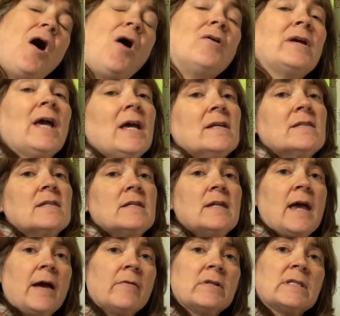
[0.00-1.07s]
Okay, so
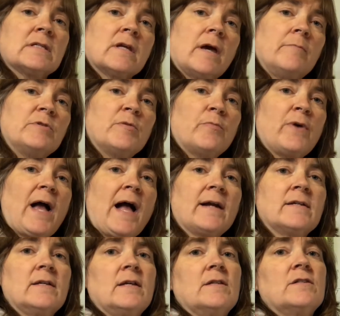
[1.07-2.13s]
now it's time to
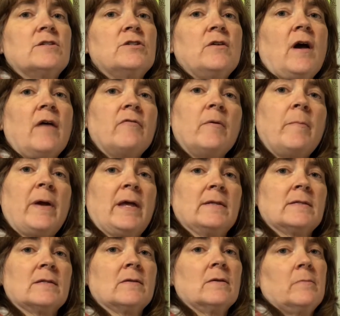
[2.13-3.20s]
practice. Do you have a
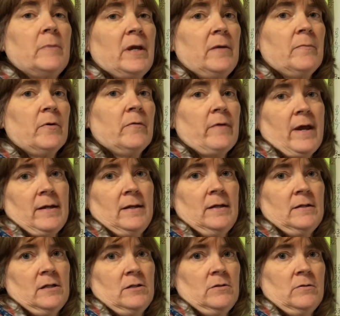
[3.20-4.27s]
pencil and paper
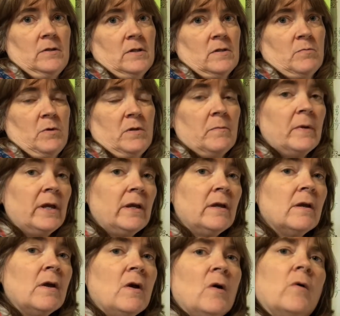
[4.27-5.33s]
ready to do this with me,
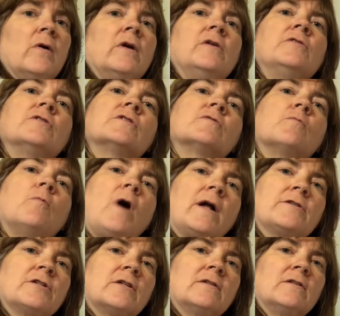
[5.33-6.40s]
or are you just
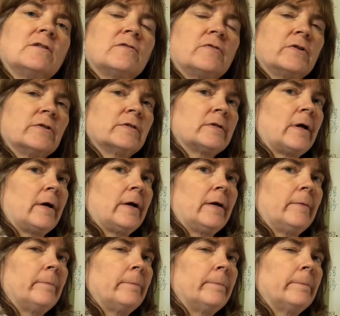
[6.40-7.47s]
watching this first
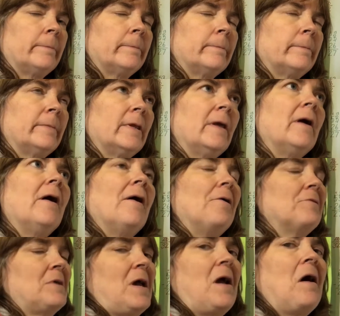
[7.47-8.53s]
time?
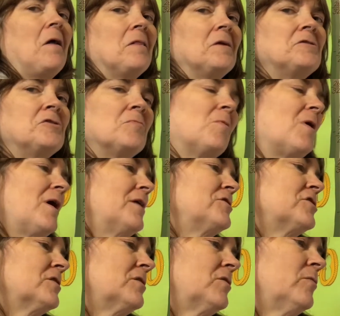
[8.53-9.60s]
Okay, I'll let you
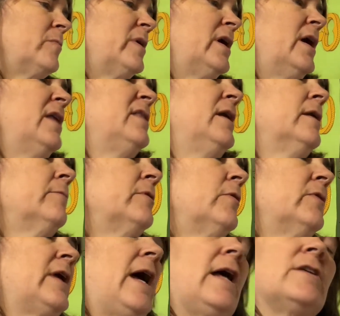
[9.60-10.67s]
watch a little bit, and then I'm
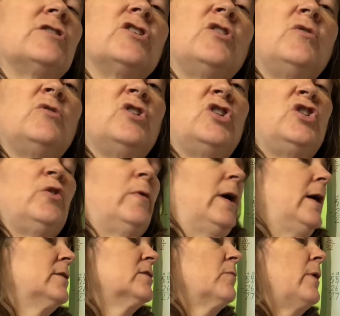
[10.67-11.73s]
going to ask you to do it
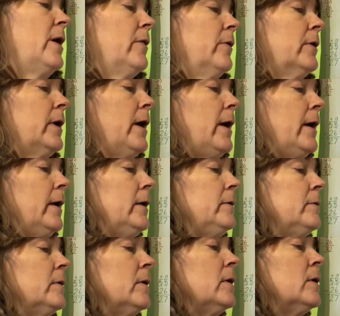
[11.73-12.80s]
as well,
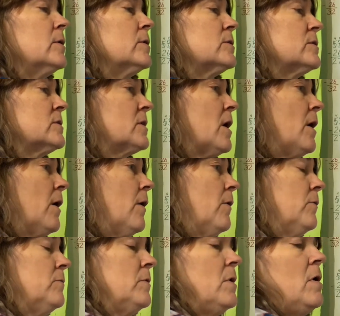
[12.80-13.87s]
okay?
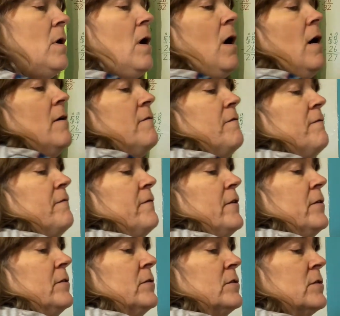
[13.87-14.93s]
So, our
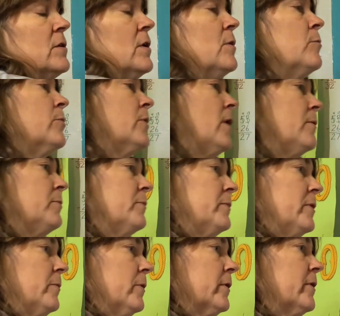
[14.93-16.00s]
first problem
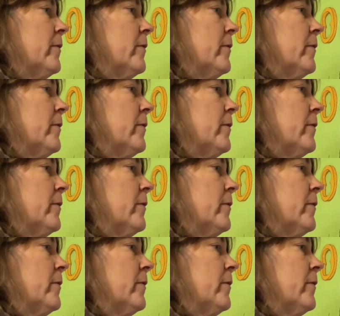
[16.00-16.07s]
that we're